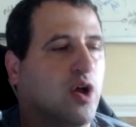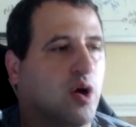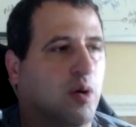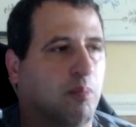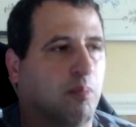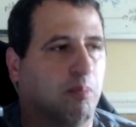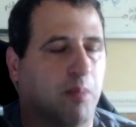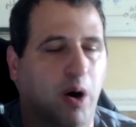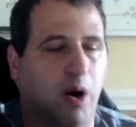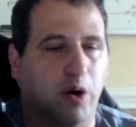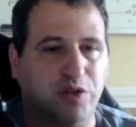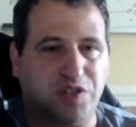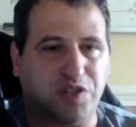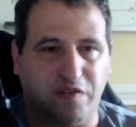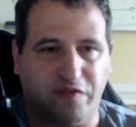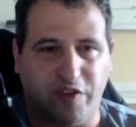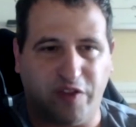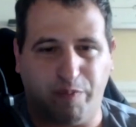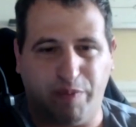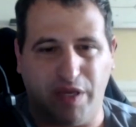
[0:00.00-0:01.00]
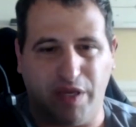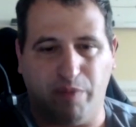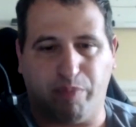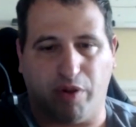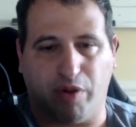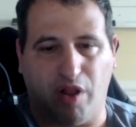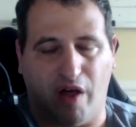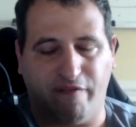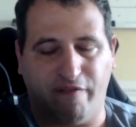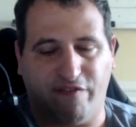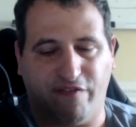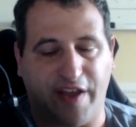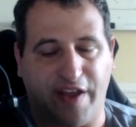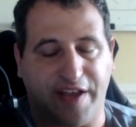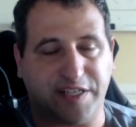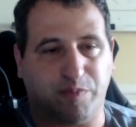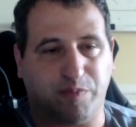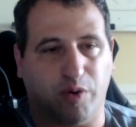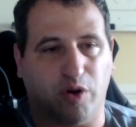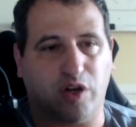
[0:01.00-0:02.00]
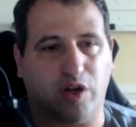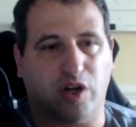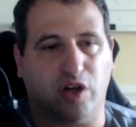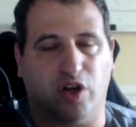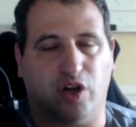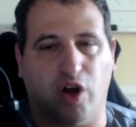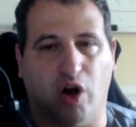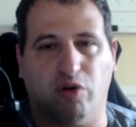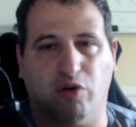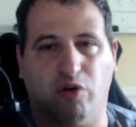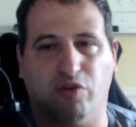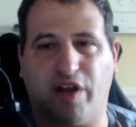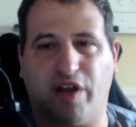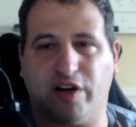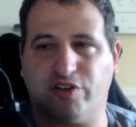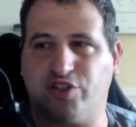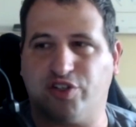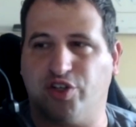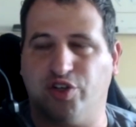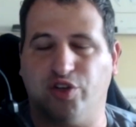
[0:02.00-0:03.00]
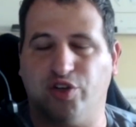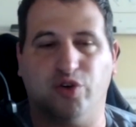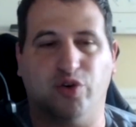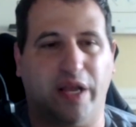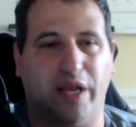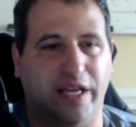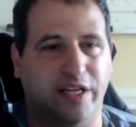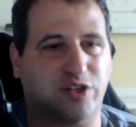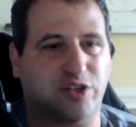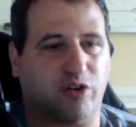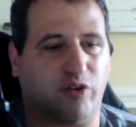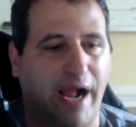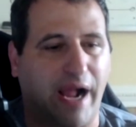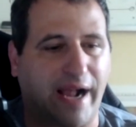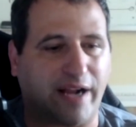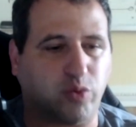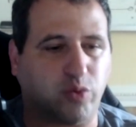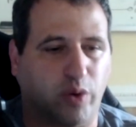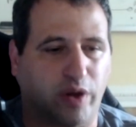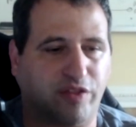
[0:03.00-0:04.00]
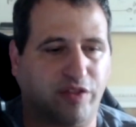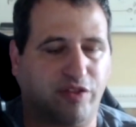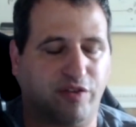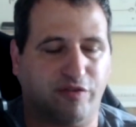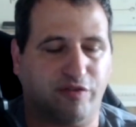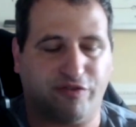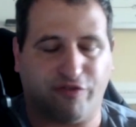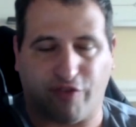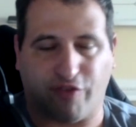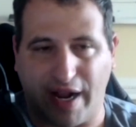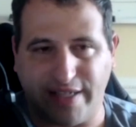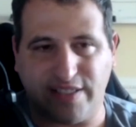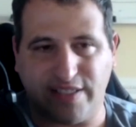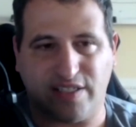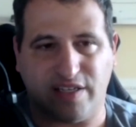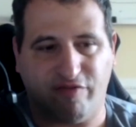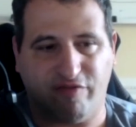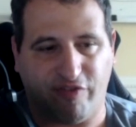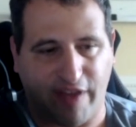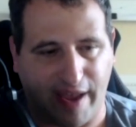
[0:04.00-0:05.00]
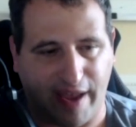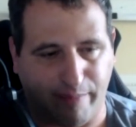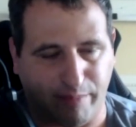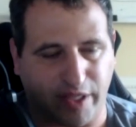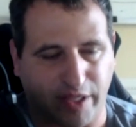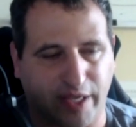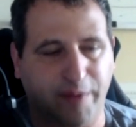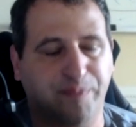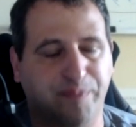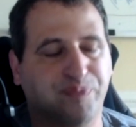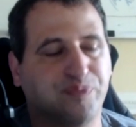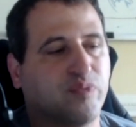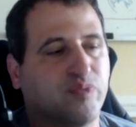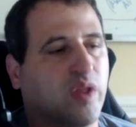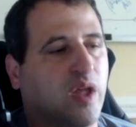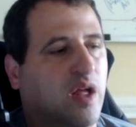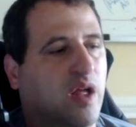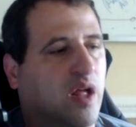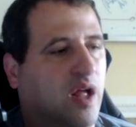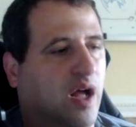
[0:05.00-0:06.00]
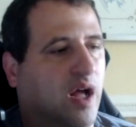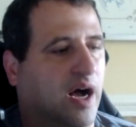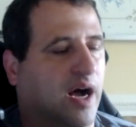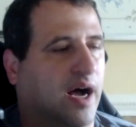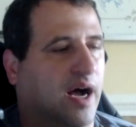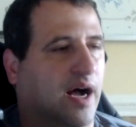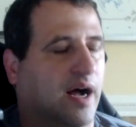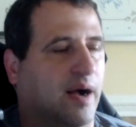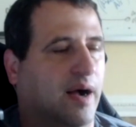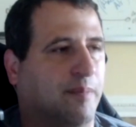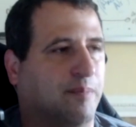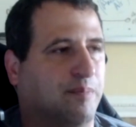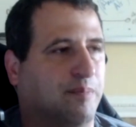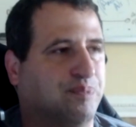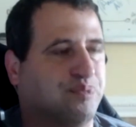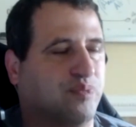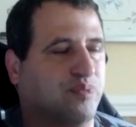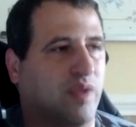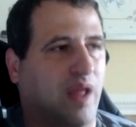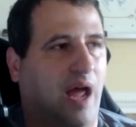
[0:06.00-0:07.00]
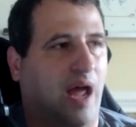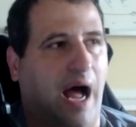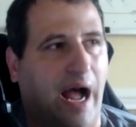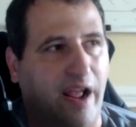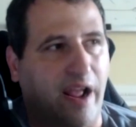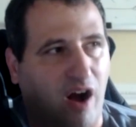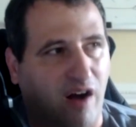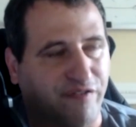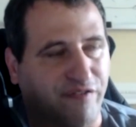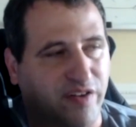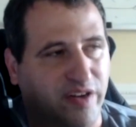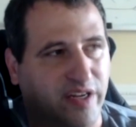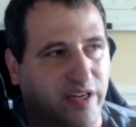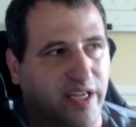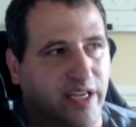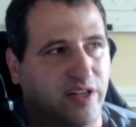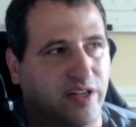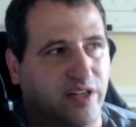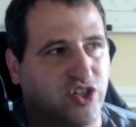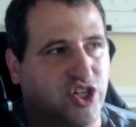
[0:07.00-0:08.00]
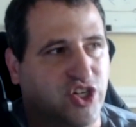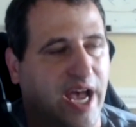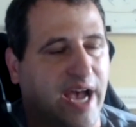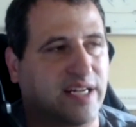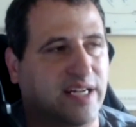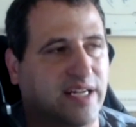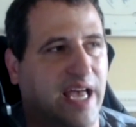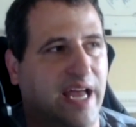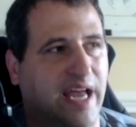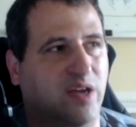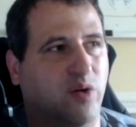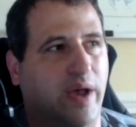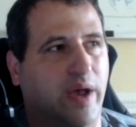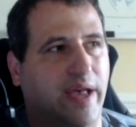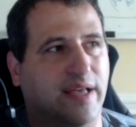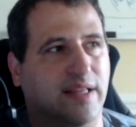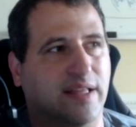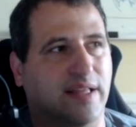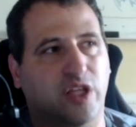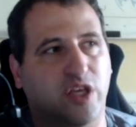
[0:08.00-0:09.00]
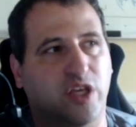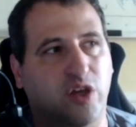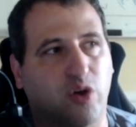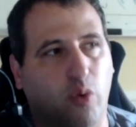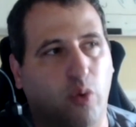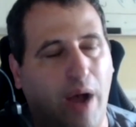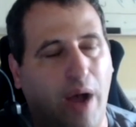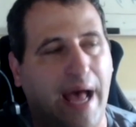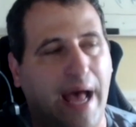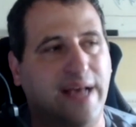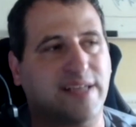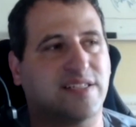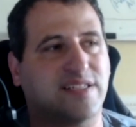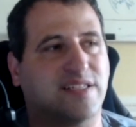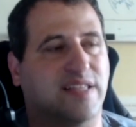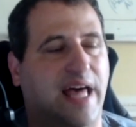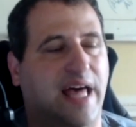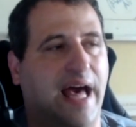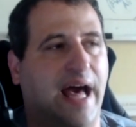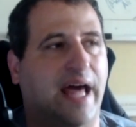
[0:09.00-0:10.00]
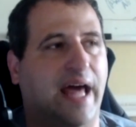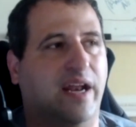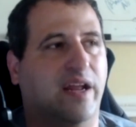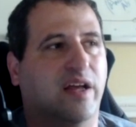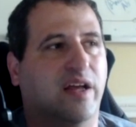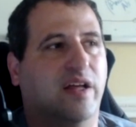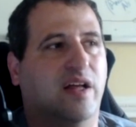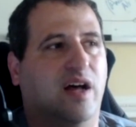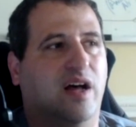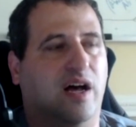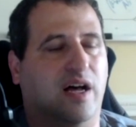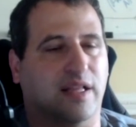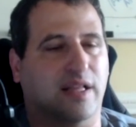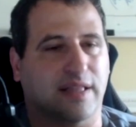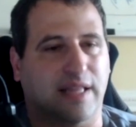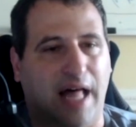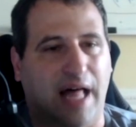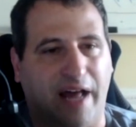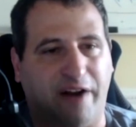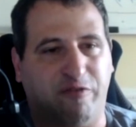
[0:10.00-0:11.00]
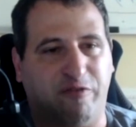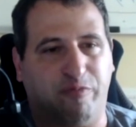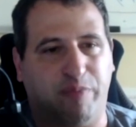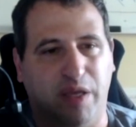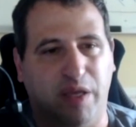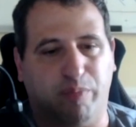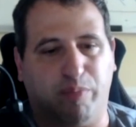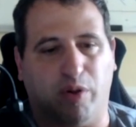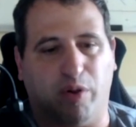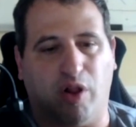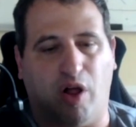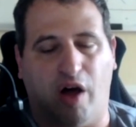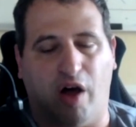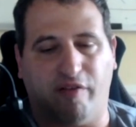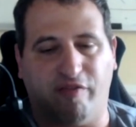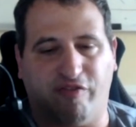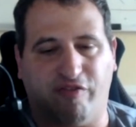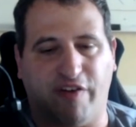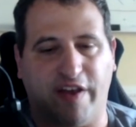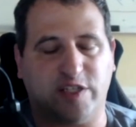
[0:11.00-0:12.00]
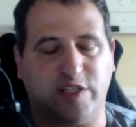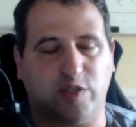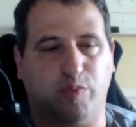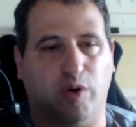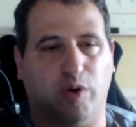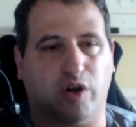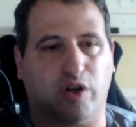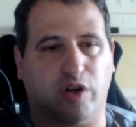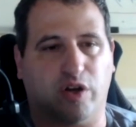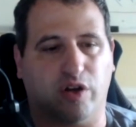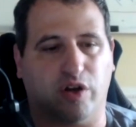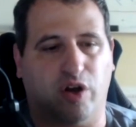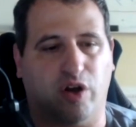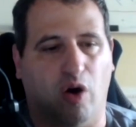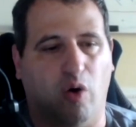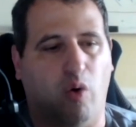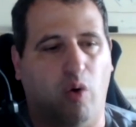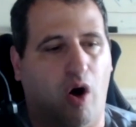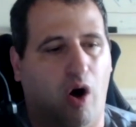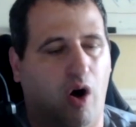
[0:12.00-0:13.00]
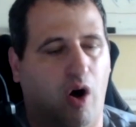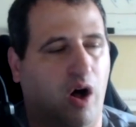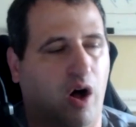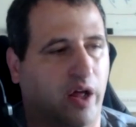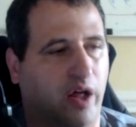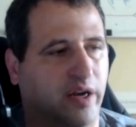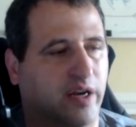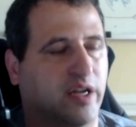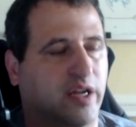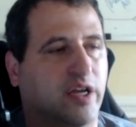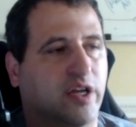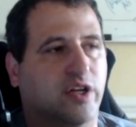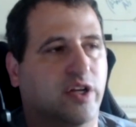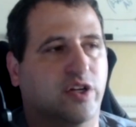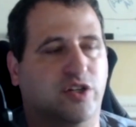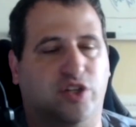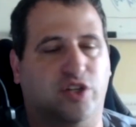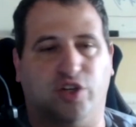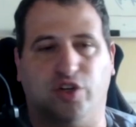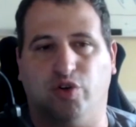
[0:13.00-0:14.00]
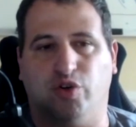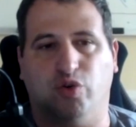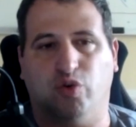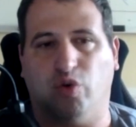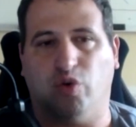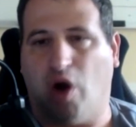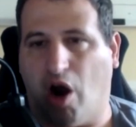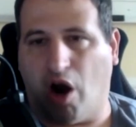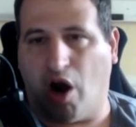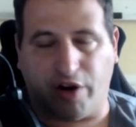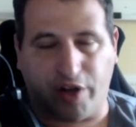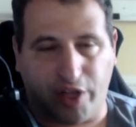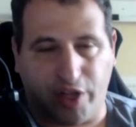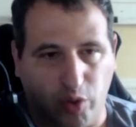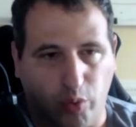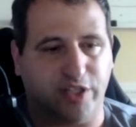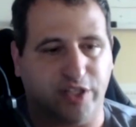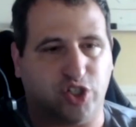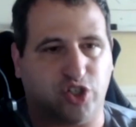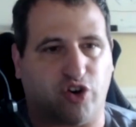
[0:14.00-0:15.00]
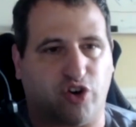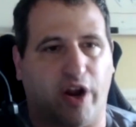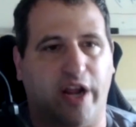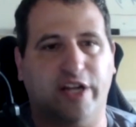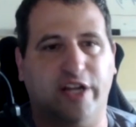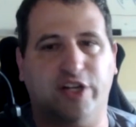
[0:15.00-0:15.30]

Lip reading: Most of the people on Facebook go there to interact with friends and family. I often inject anyway, at least here in the US, that a lot of people on Facebook go on to argue with complete